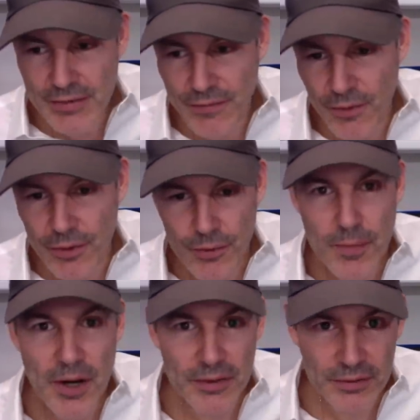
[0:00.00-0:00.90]
for three
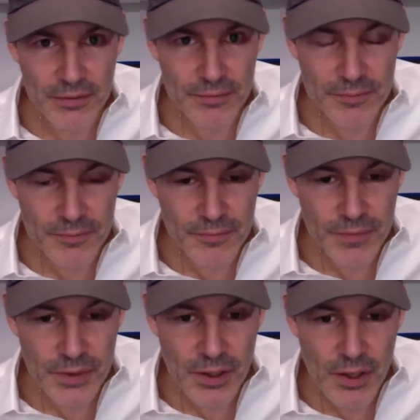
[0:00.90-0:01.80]
bucks.
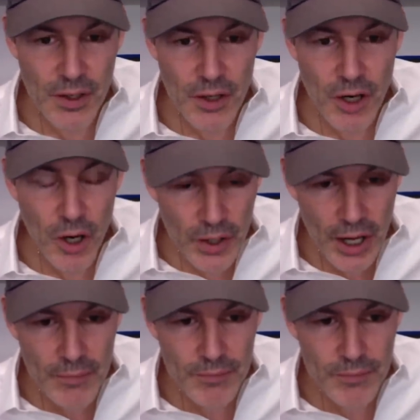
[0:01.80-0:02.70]

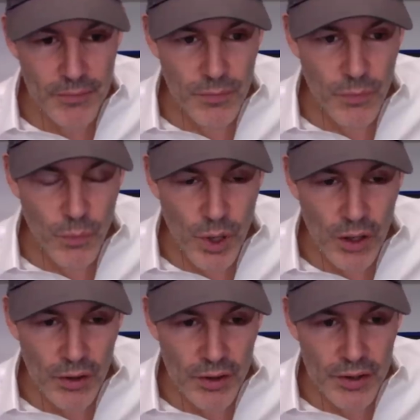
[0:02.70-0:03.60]
Okay.
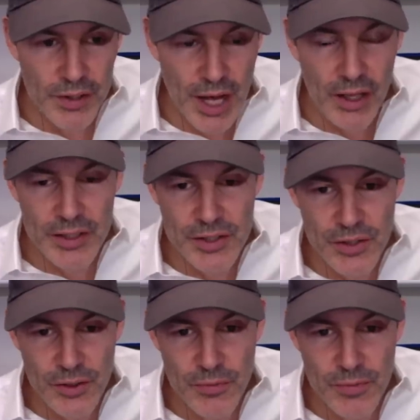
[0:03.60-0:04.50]
Well, now let's
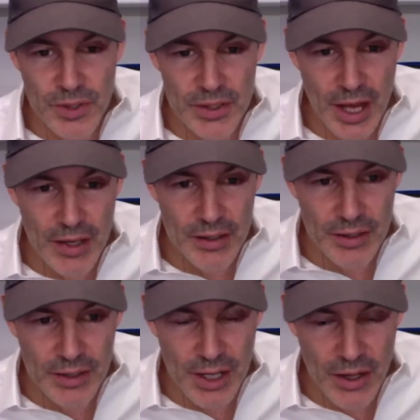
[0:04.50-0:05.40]
assume that that
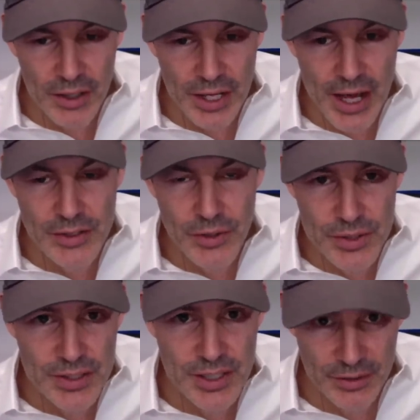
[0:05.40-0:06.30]
gallon of gas goes
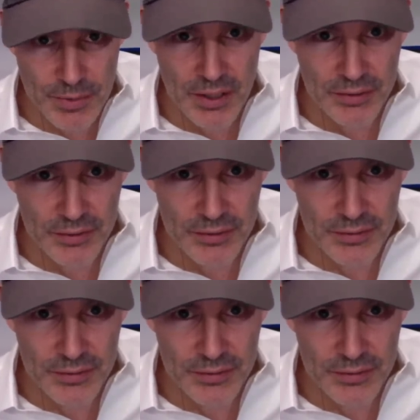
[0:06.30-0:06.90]
to six bucks